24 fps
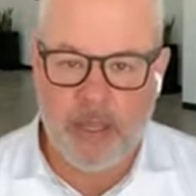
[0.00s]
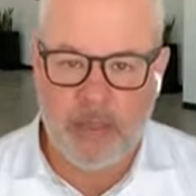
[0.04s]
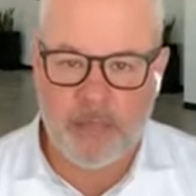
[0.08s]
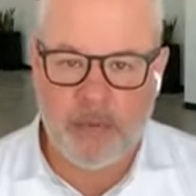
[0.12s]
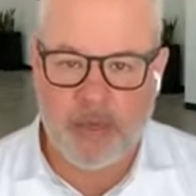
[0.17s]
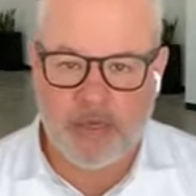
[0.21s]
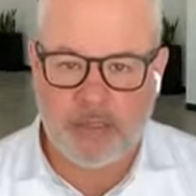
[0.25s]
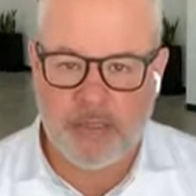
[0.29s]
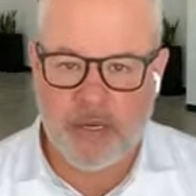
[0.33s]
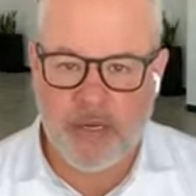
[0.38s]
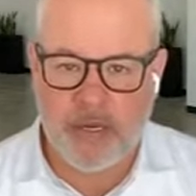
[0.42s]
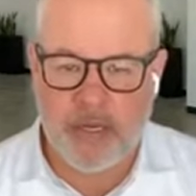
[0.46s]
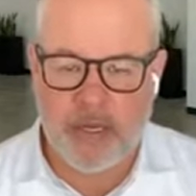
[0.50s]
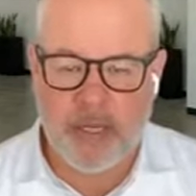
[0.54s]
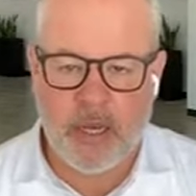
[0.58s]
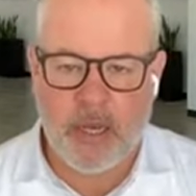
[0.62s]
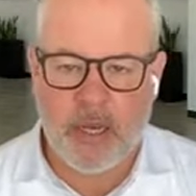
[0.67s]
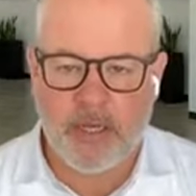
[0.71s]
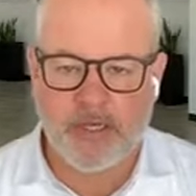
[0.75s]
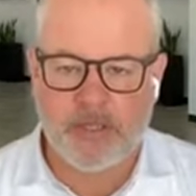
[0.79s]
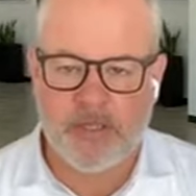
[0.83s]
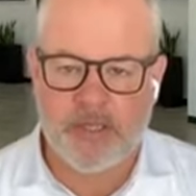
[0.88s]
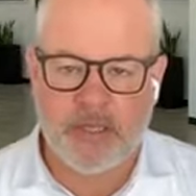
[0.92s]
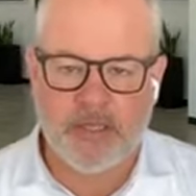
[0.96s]
Pastor Andy and
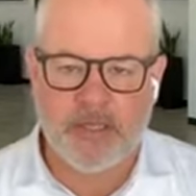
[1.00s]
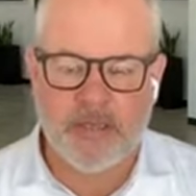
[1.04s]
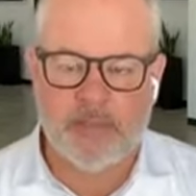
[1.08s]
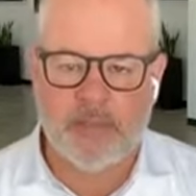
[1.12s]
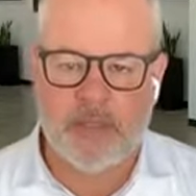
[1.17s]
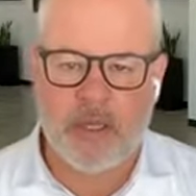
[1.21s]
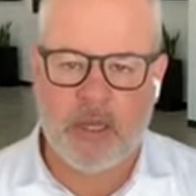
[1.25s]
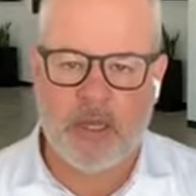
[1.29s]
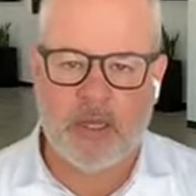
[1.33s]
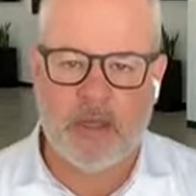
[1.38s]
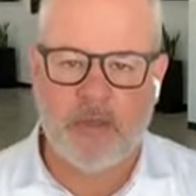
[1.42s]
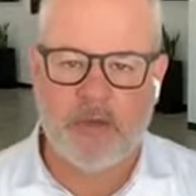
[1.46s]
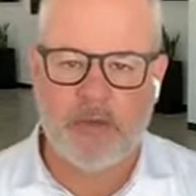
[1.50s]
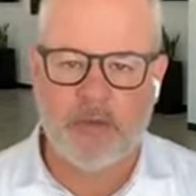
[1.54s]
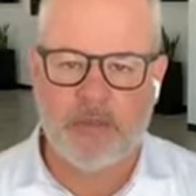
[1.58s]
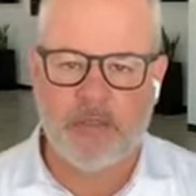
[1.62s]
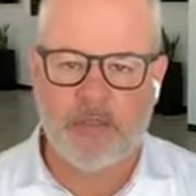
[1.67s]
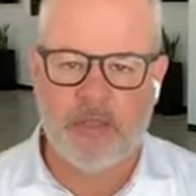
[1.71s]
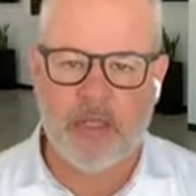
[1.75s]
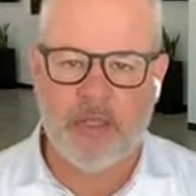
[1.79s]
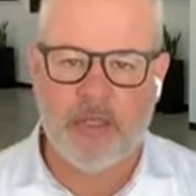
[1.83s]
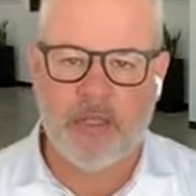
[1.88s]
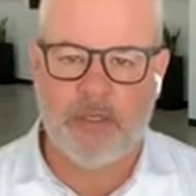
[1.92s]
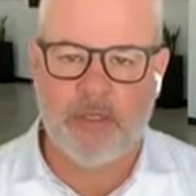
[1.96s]
I just ate some
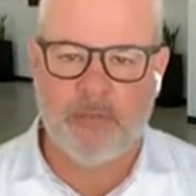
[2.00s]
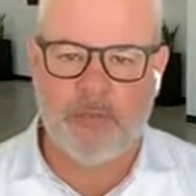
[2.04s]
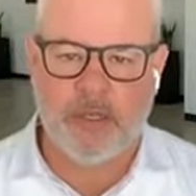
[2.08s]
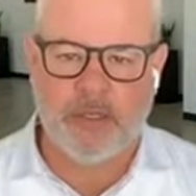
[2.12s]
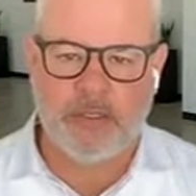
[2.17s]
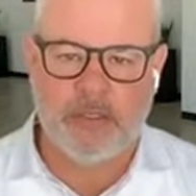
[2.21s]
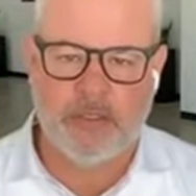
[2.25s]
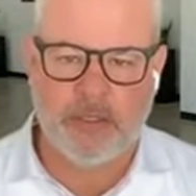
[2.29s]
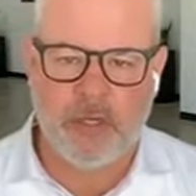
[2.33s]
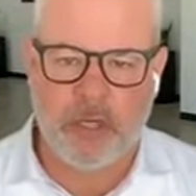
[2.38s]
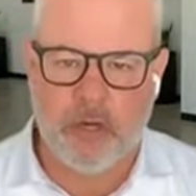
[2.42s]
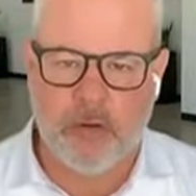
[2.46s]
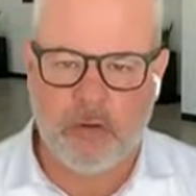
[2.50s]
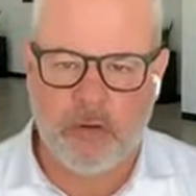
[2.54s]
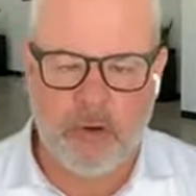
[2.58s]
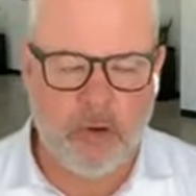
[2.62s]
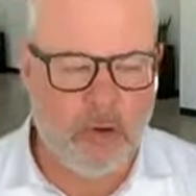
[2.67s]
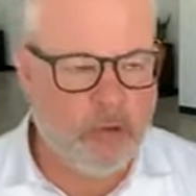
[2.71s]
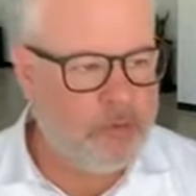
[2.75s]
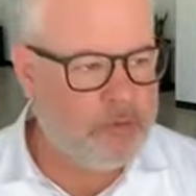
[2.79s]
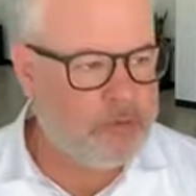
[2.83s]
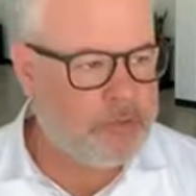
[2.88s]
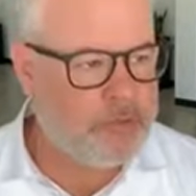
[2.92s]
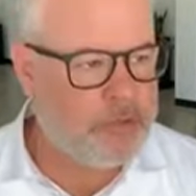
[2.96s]
tacos, and Pastor John
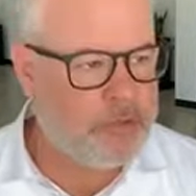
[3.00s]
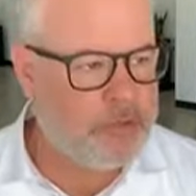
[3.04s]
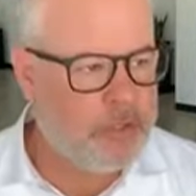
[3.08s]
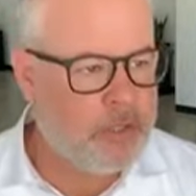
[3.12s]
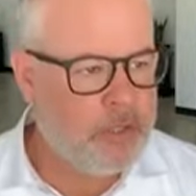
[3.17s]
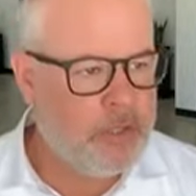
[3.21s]
Groves.